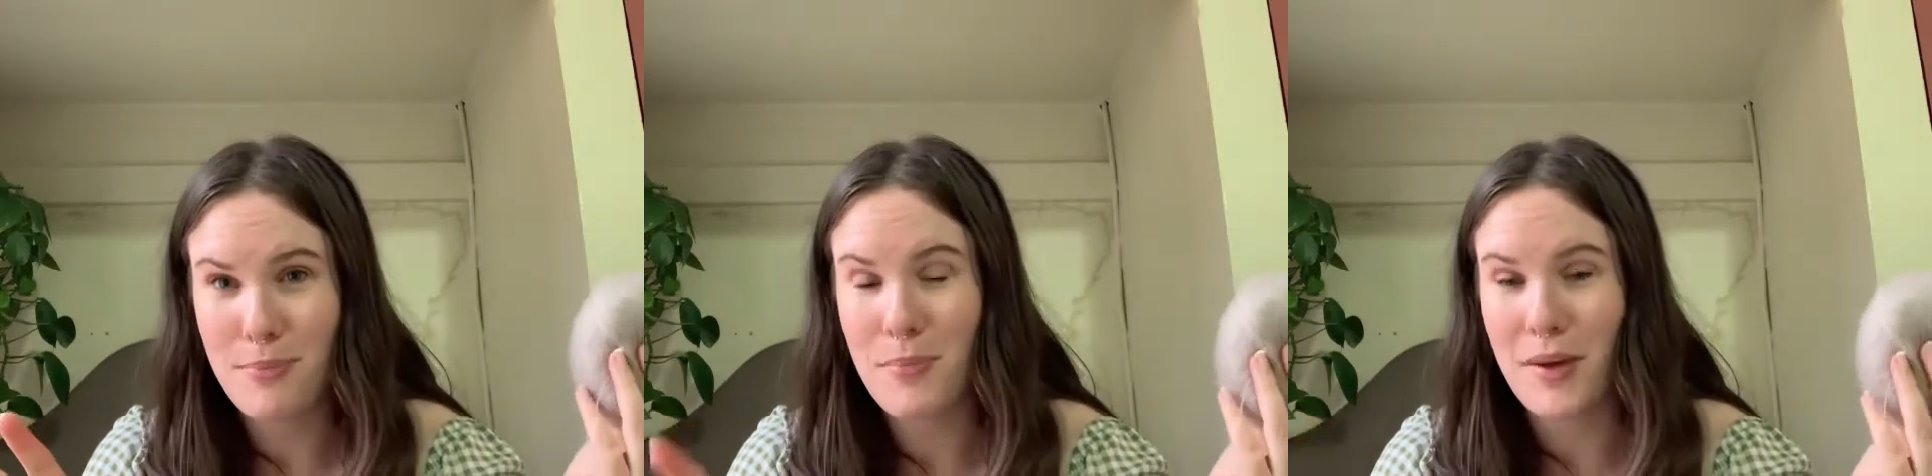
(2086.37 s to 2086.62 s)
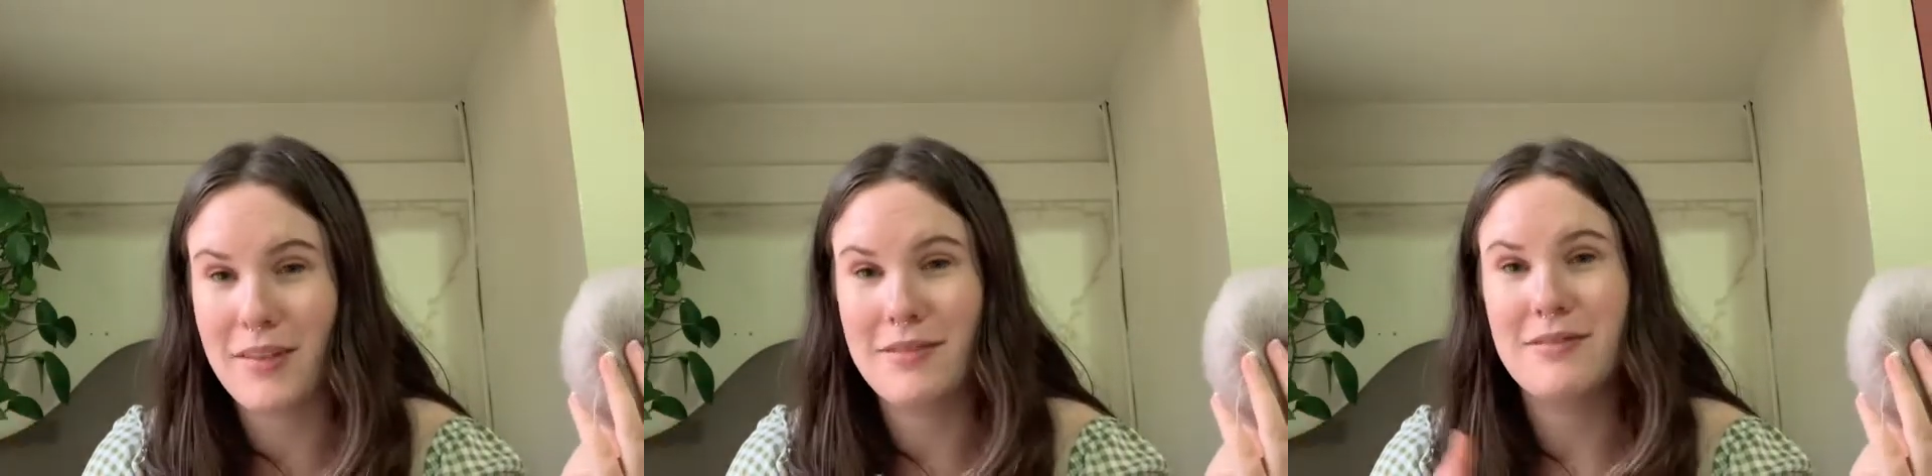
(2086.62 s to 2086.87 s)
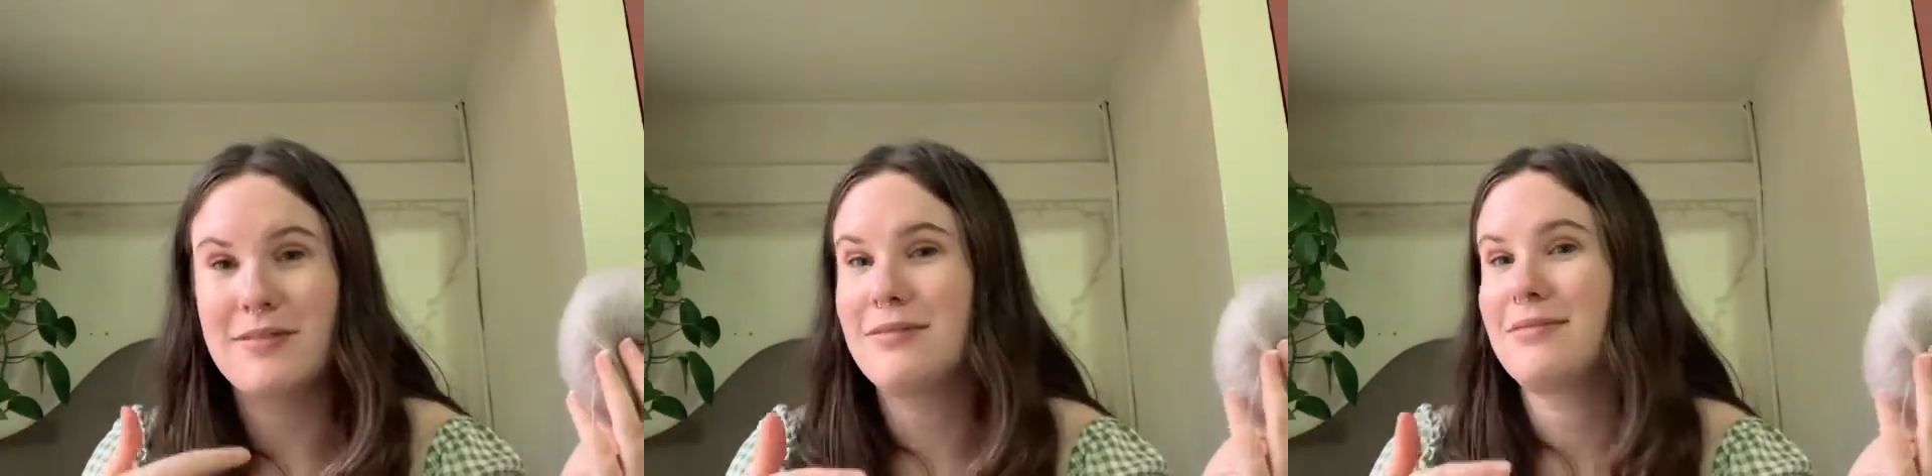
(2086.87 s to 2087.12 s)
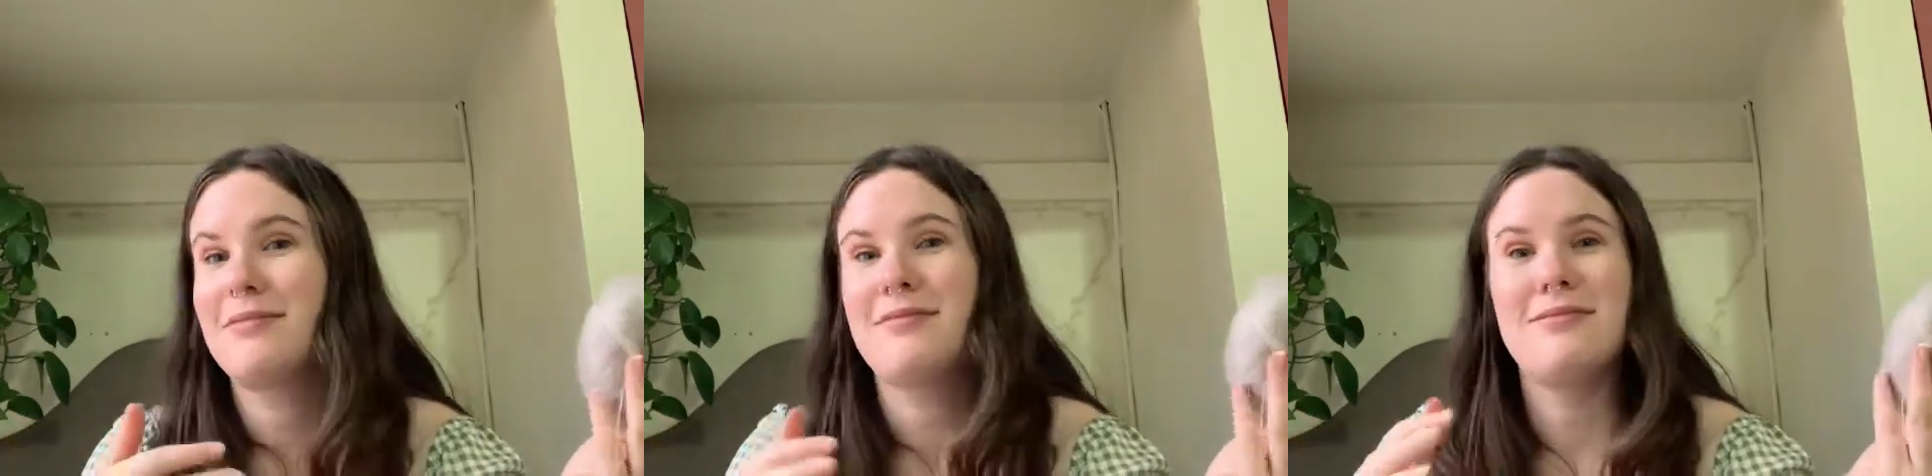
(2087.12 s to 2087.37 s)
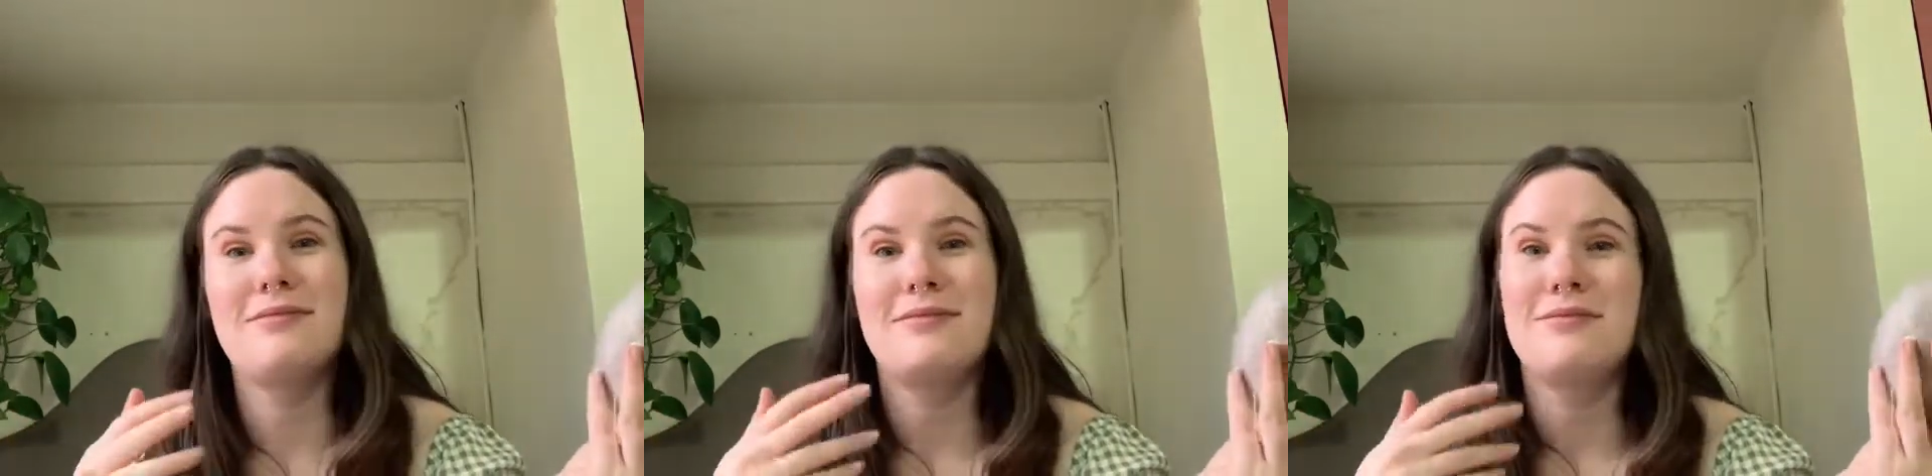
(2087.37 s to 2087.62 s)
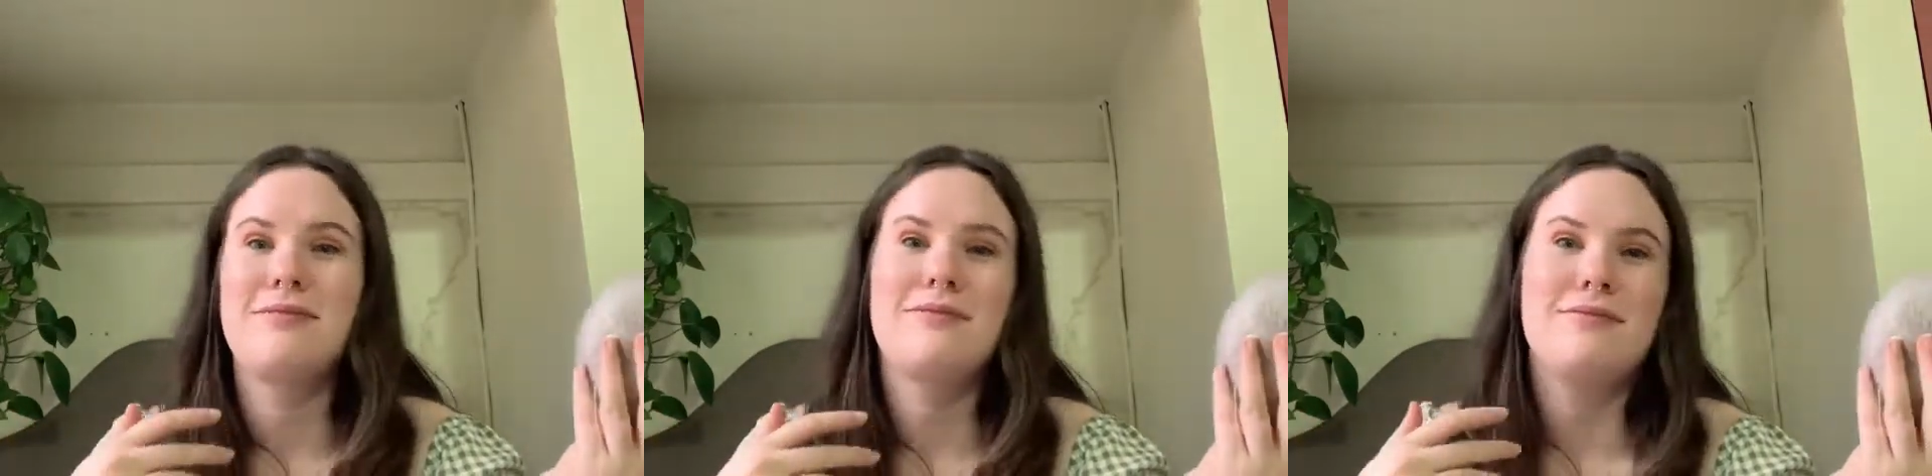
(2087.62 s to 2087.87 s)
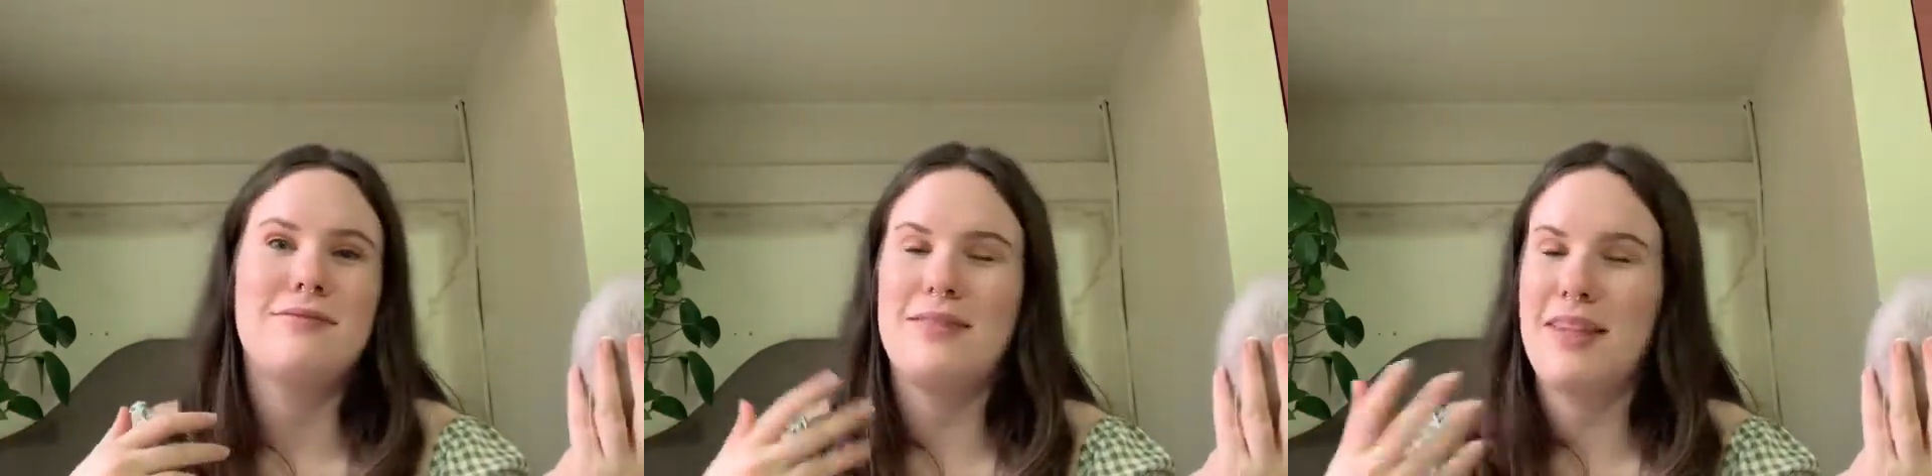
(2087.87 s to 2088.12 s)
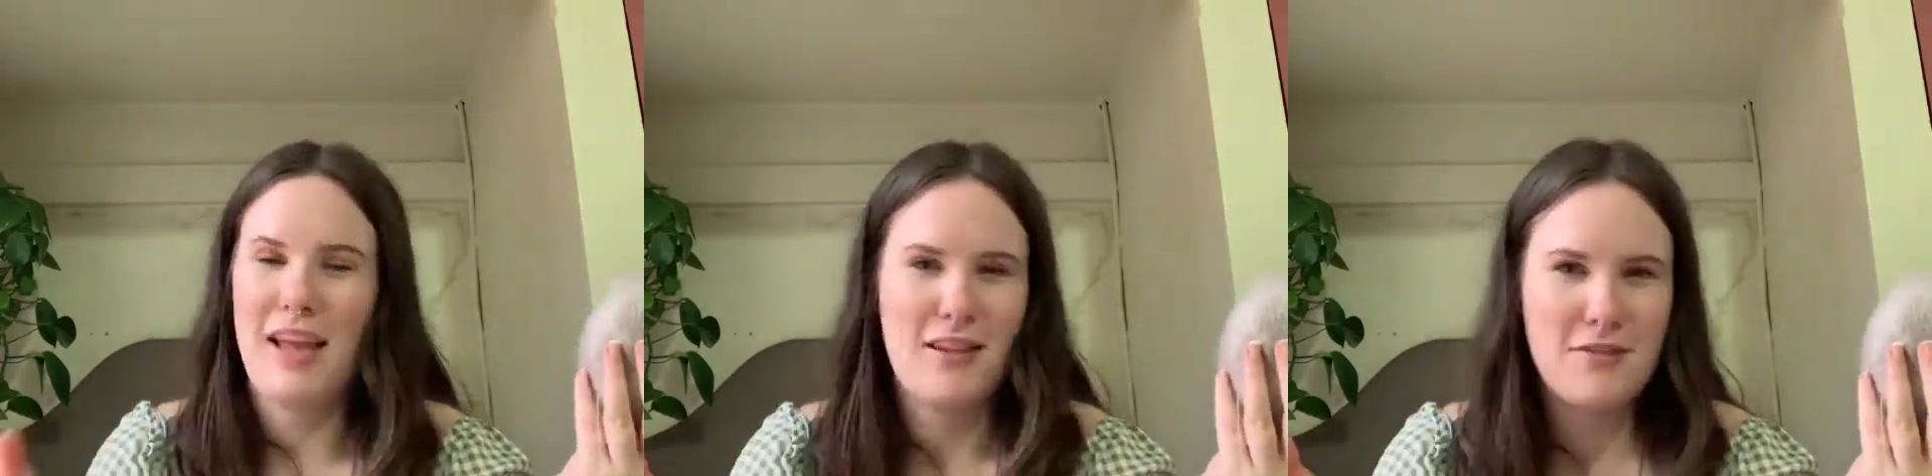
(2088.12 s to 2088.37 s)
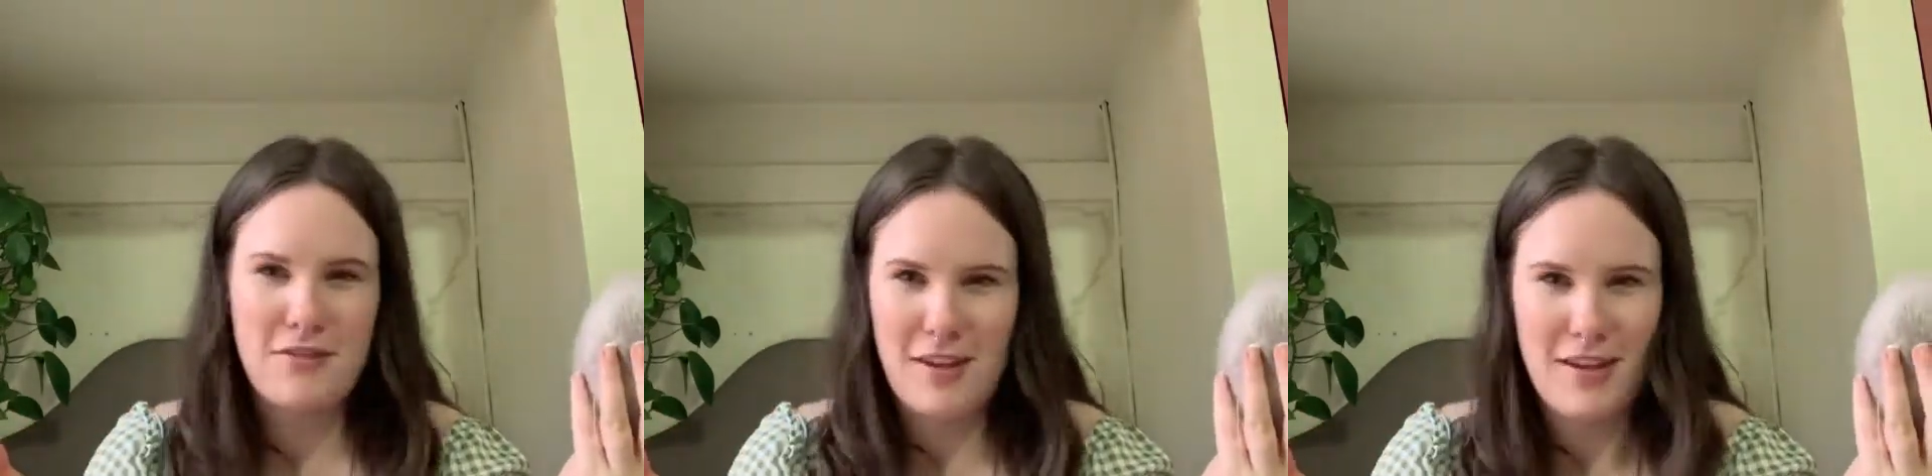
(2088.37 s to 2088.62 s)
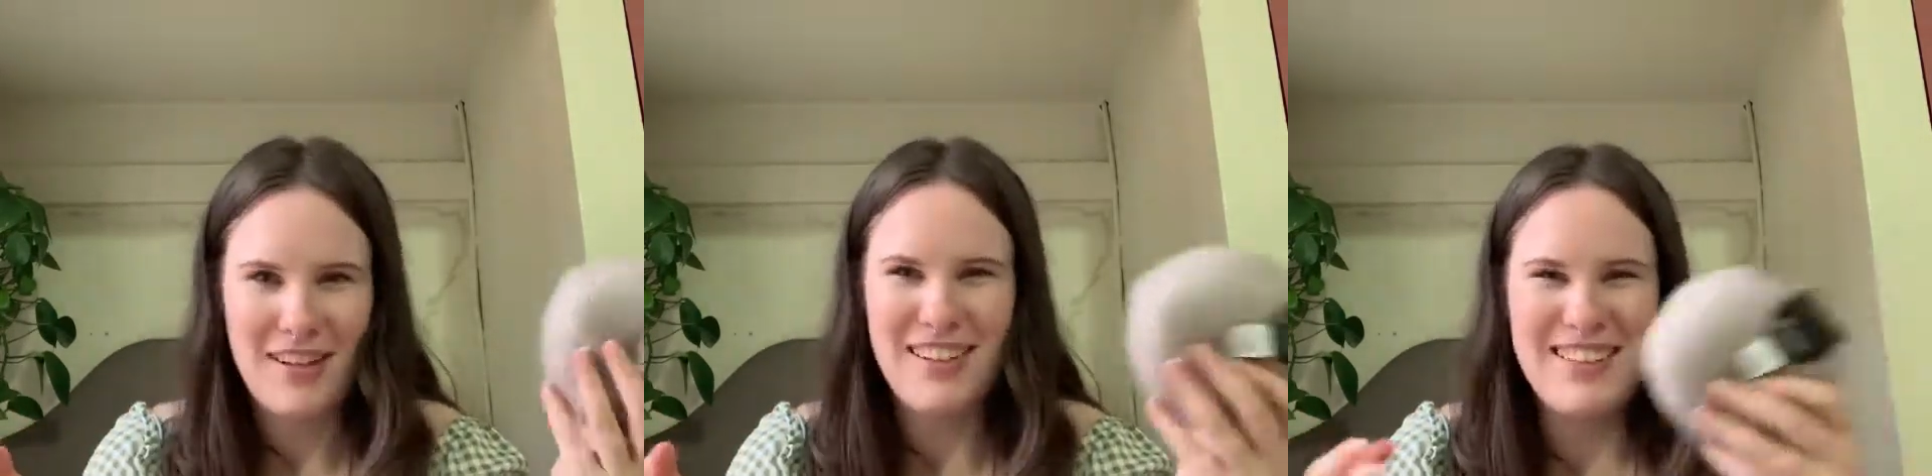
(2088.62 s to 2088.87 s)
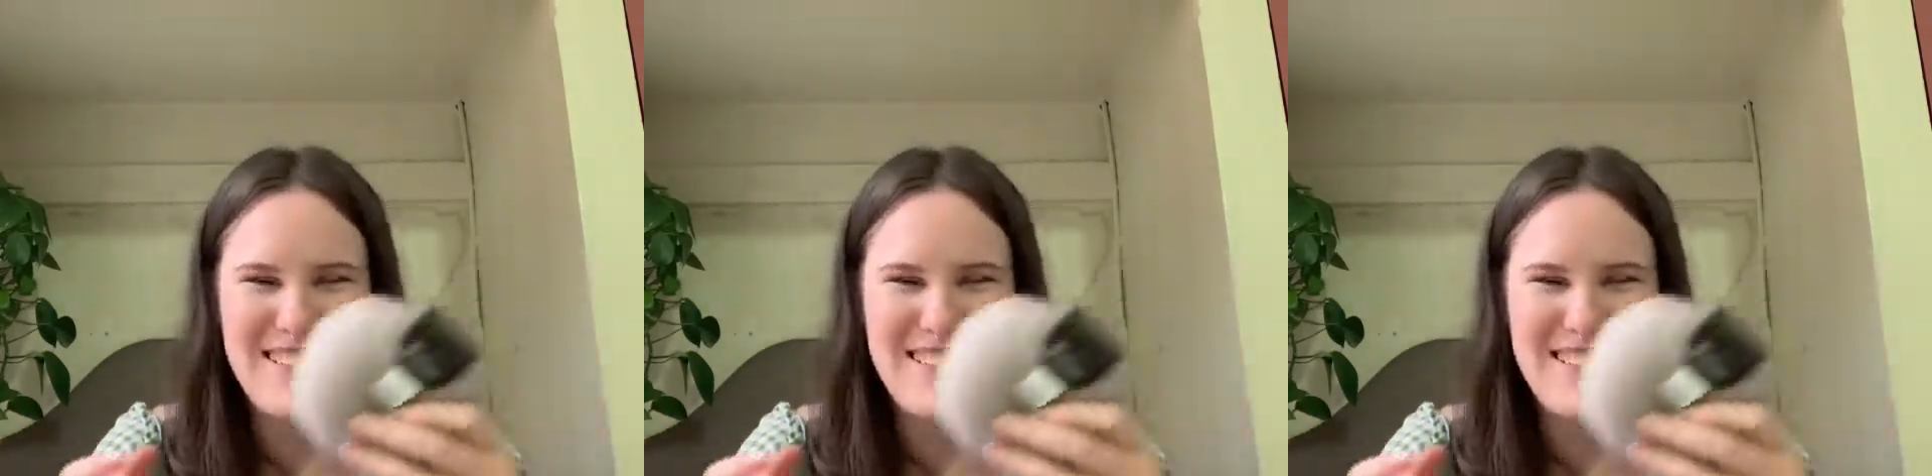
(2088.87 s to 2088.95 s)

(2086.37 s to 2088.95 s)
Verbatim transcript: but that's fine.